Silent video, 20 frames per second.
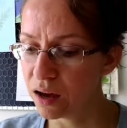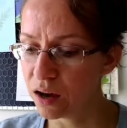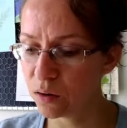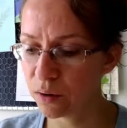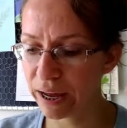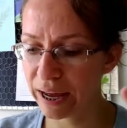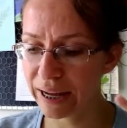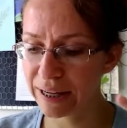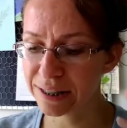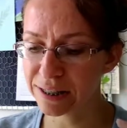
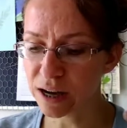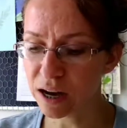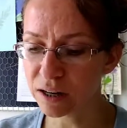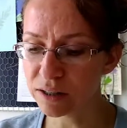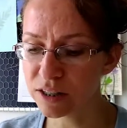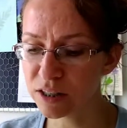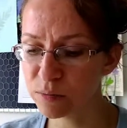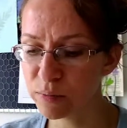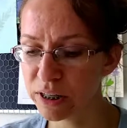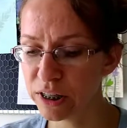Okay, it's
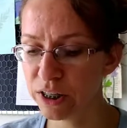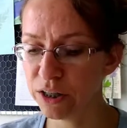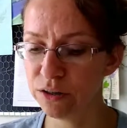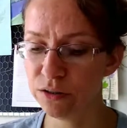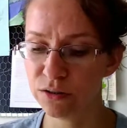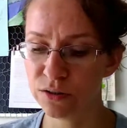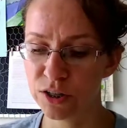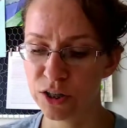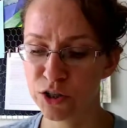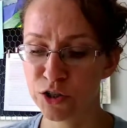also been
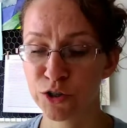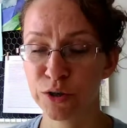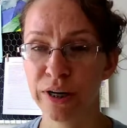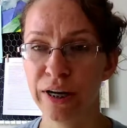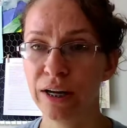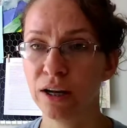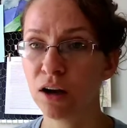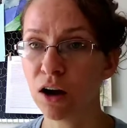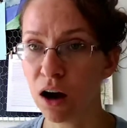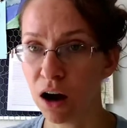used to
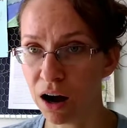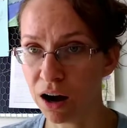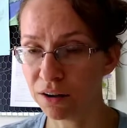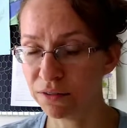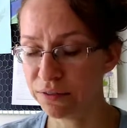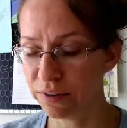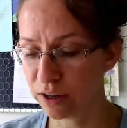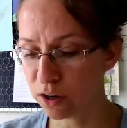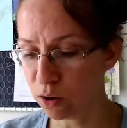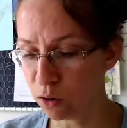treat
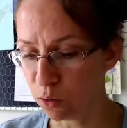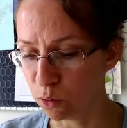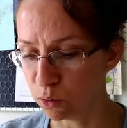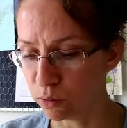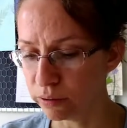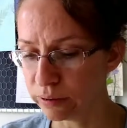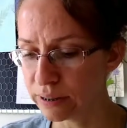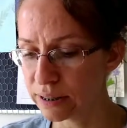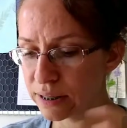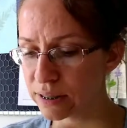cough and
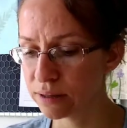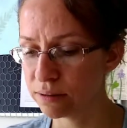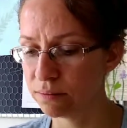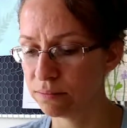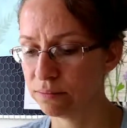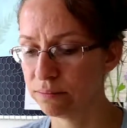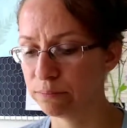colds.